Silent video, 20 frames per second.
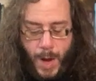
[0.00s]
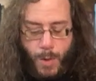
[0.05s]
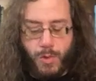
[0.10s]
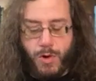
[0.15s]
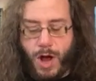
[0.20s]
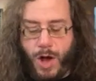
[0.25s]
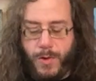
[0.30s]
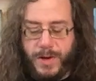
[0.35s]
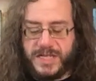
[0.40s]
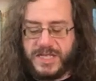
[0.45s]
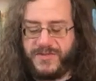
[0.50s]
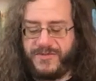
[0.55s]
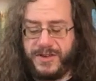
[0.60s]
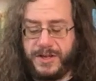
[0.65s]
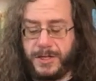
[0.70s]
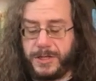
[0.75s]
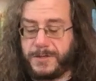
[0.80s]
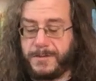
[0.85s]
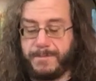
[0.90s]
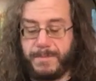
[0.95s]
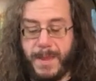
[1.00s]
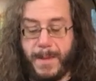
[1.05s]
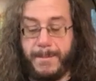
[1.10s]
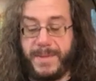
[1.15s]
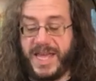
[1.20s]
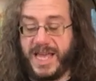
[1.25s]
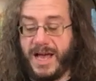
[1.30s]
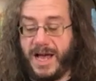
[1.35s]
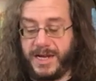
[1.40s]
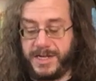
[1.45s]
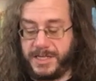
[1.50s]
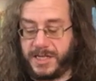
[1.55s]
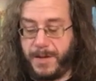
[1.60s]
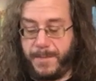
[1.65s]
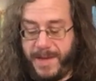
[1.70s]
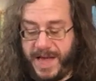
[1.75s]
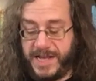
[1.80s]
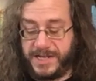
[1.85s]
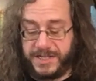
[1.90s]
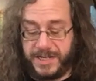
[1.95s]
were always filled beyond
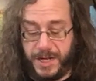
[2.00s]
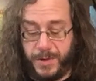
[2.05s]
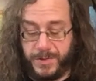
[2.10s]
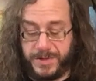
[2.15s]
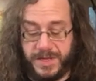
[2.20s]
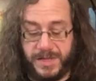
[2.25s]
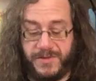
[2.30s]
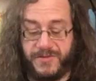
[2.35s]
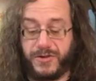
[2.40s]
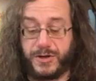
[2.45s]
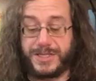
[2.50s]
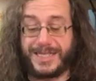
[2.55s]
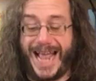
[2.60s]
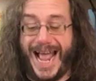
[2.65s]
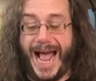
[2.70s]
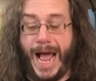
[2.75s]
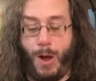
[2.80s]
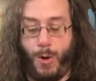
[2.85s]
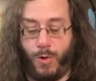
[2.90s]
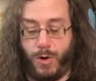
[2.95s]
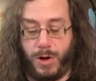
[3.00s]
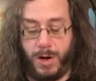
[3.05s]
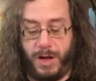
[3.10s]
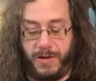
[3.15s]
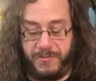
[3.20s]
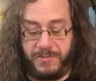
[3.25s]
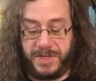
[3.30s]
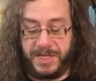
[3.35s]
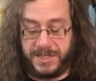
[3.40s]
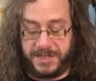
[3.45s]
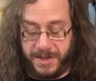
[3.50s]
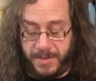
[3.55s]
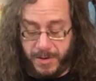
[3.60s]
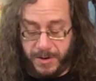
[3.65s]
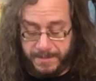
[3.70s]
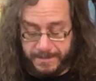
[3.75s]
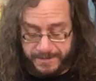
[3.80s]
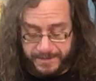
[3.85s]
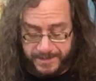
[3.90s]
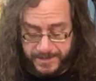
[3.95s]
capacity within the first hour of
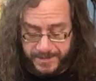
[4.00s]
midsummer.